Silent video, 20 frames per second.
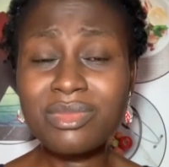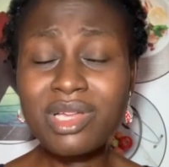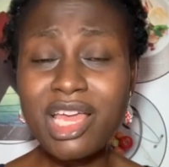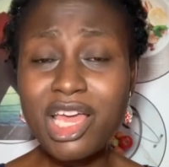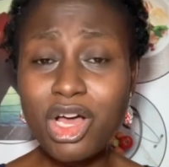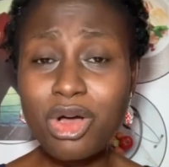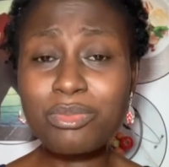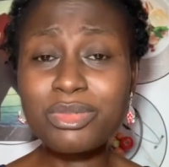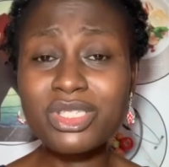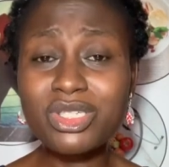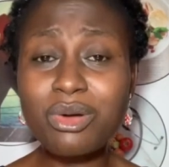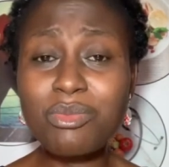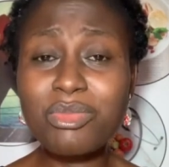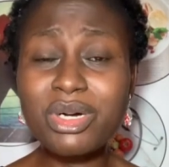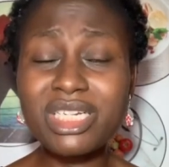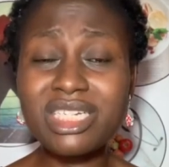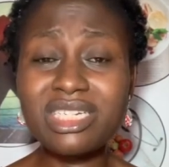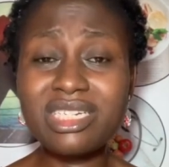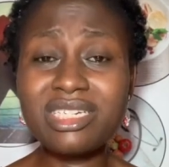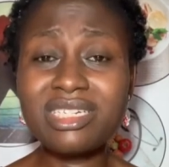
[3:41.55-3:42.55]
help
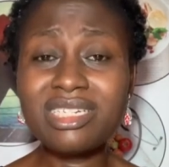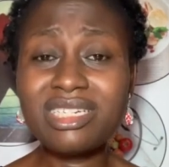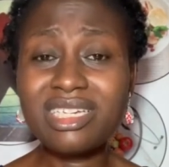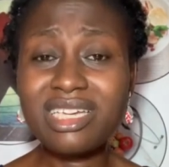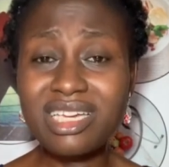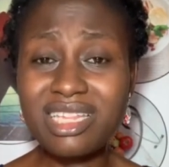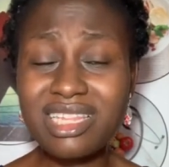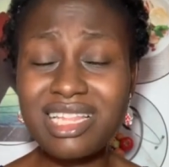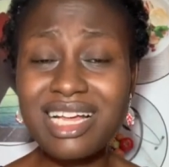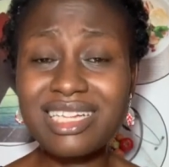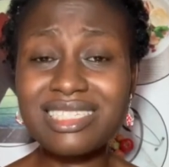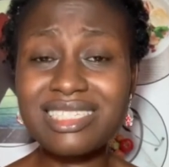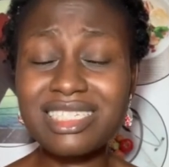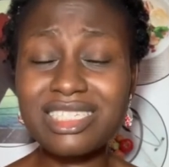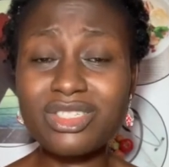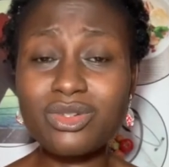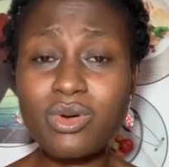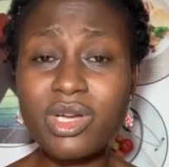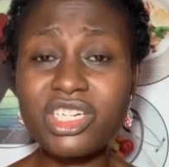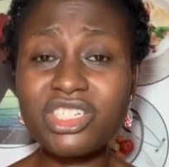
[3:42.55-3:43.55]
somebody in that
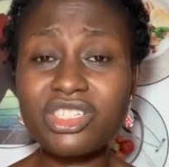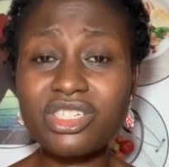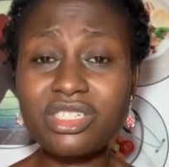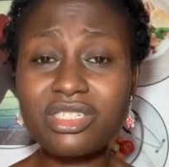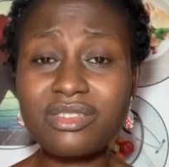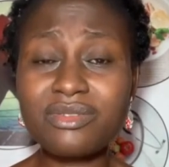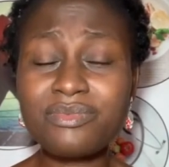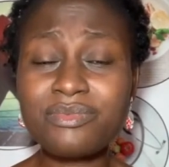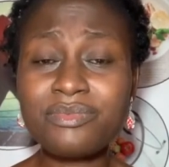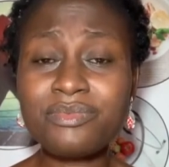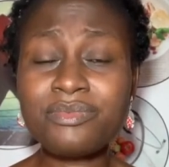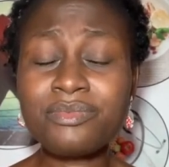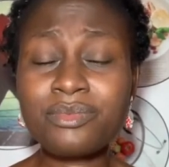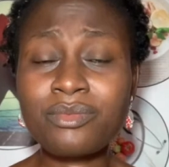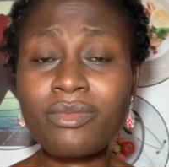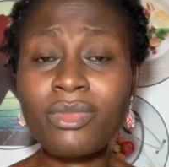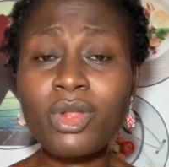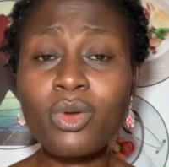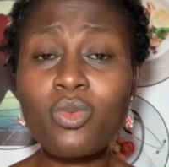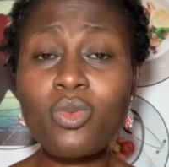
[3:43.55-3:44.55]
situation.
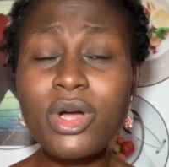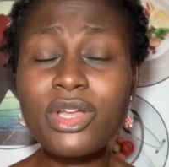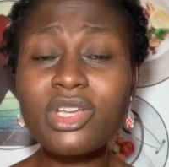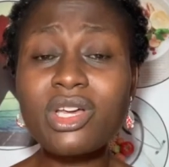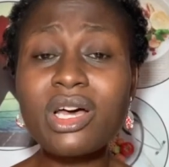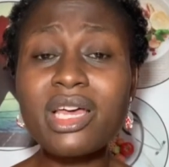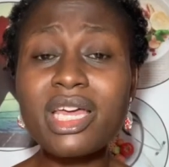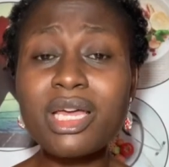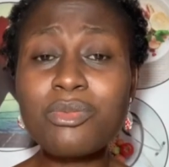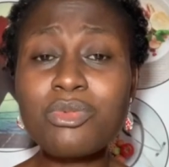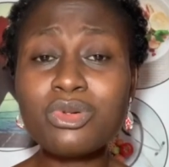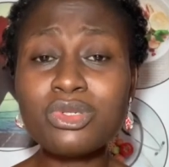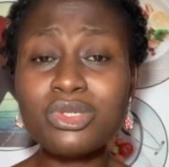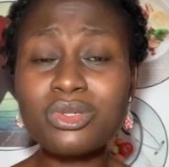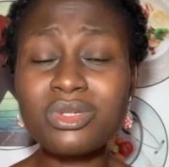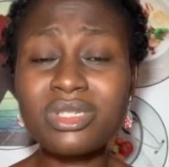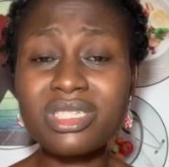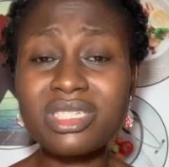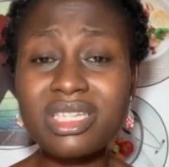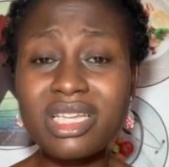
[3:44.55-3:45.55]
When you're able
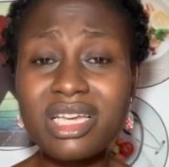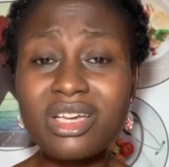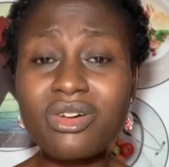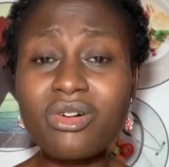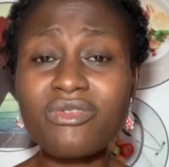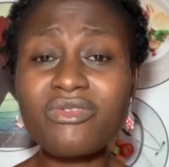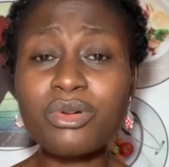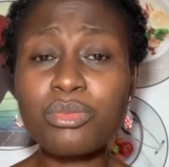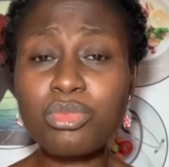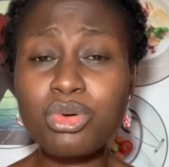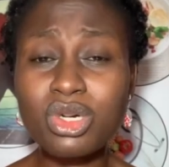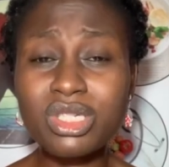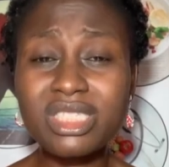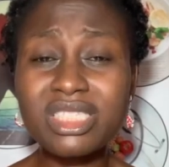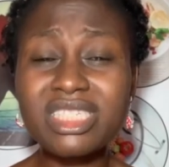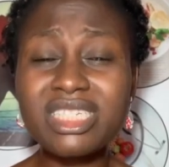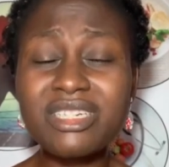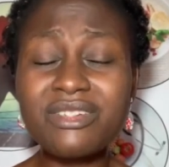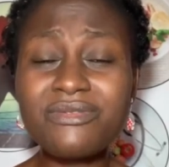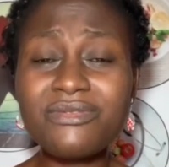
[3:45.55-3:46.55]
to think of the
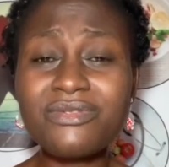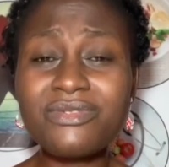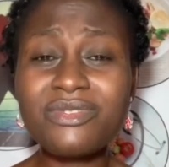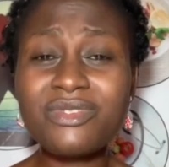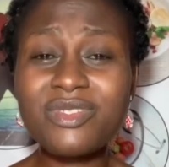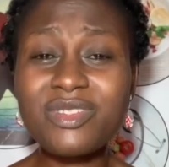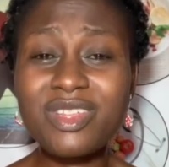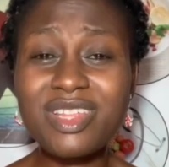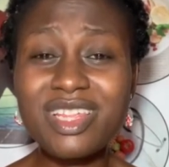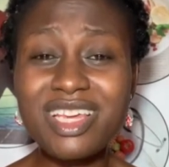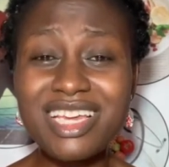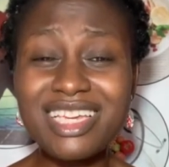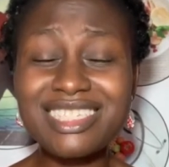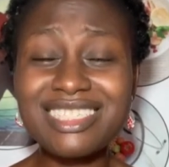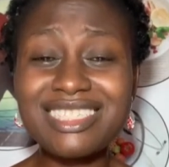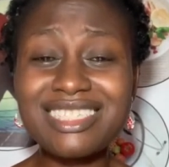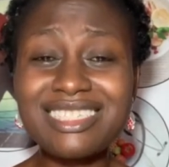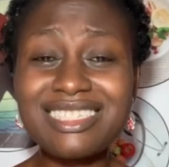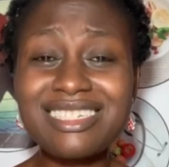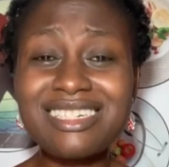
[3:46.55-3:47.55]
positive
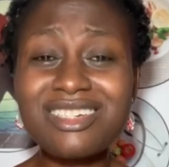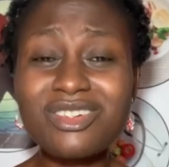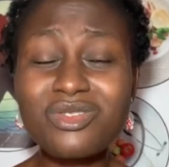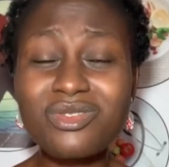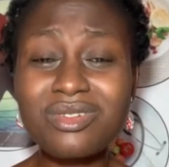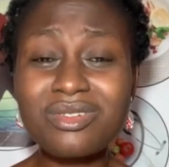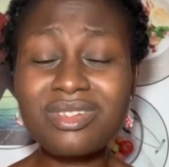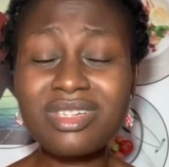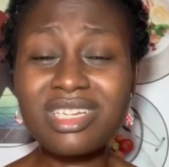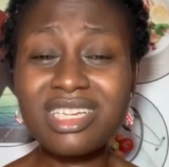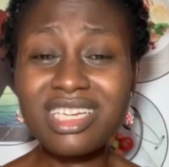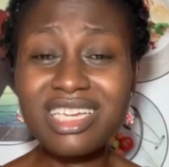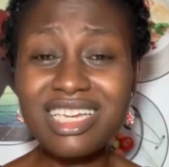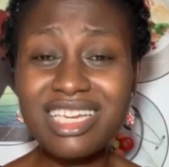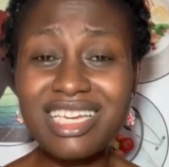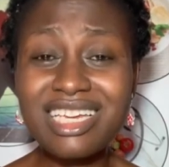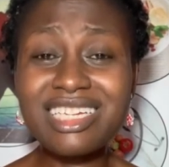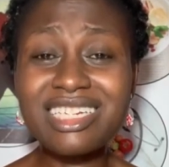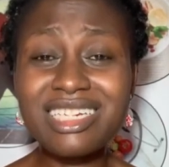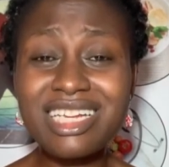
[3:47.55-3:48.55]
things
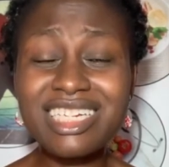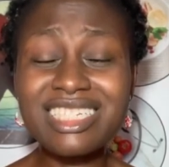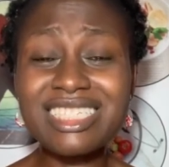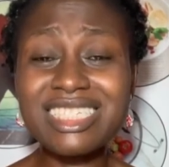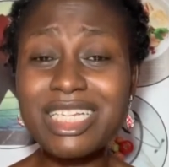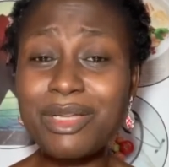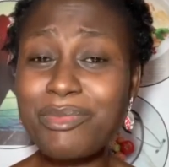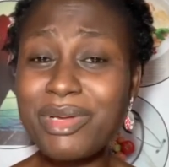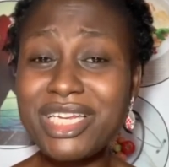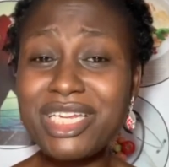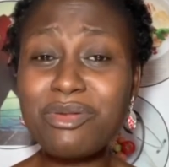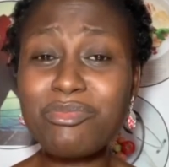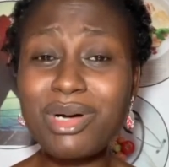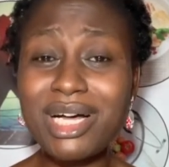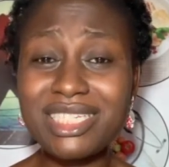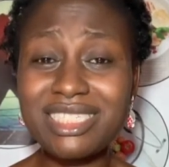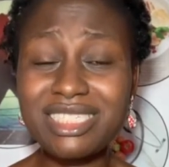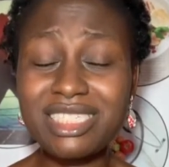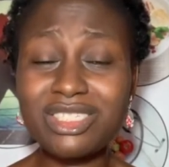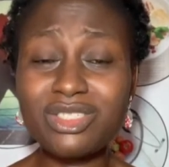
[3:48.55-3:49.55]
in a seemingly
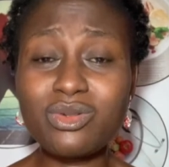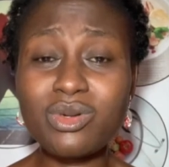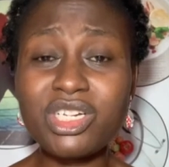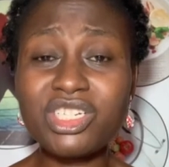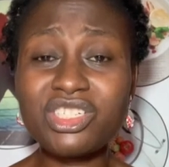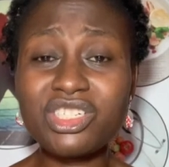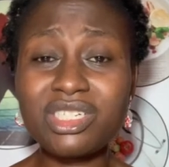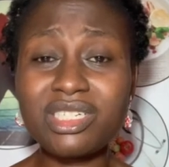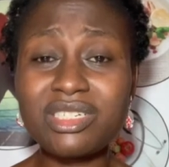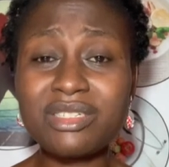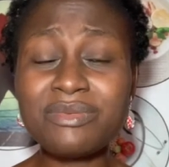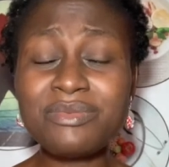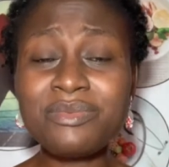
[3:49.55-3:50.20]
bad situation,